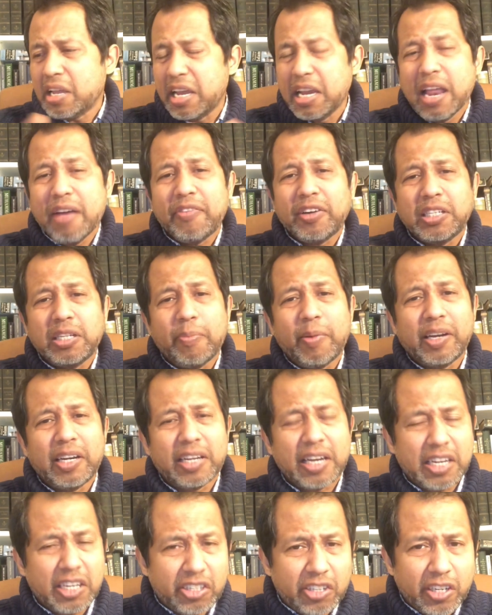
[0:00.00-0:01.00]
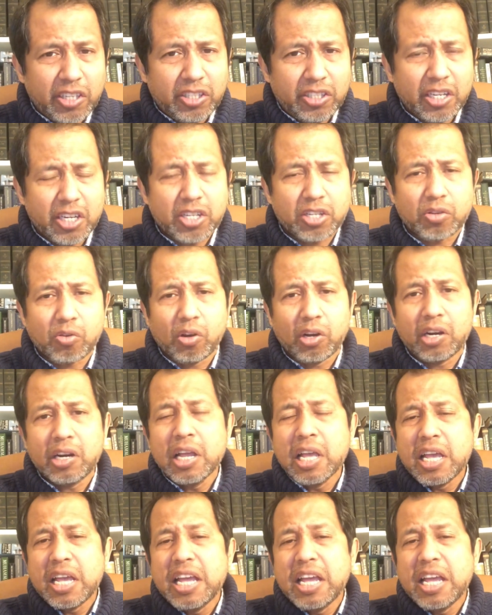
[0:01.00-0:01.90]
He never debated any Christian scholar.